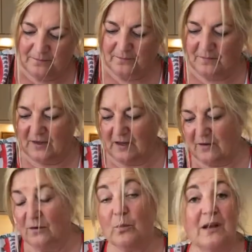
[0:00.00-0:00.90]
you know,
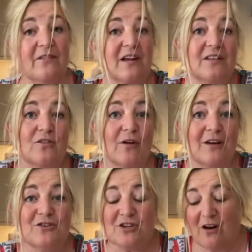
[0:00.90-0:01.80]
we're living in
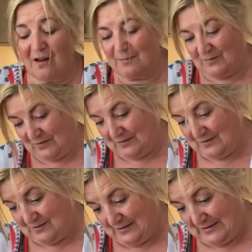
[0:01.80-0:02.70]
strange times.
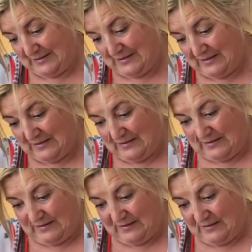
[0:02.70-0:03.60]

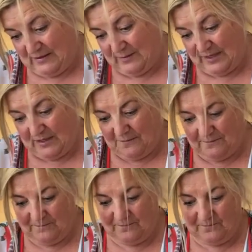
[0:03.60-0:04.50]
There we go.
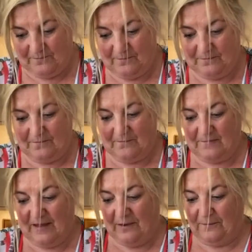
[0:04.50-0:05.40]

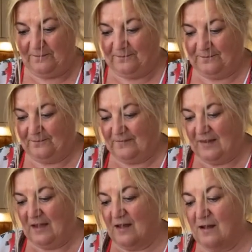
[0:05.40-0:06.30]
Now,
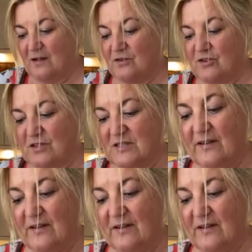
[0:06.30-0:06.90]
just have a